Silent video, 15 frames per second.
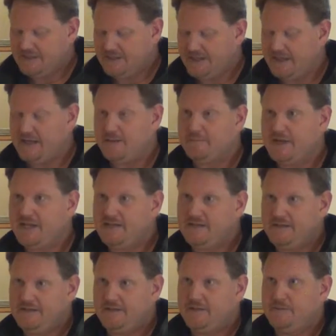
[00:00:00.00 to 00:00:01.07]
and made
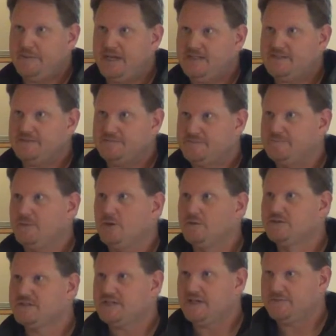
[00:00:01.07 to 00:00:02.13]
some
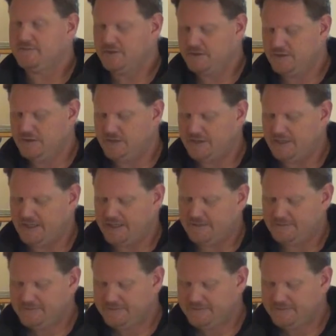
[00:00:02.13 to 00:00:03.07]
old stuff look new again.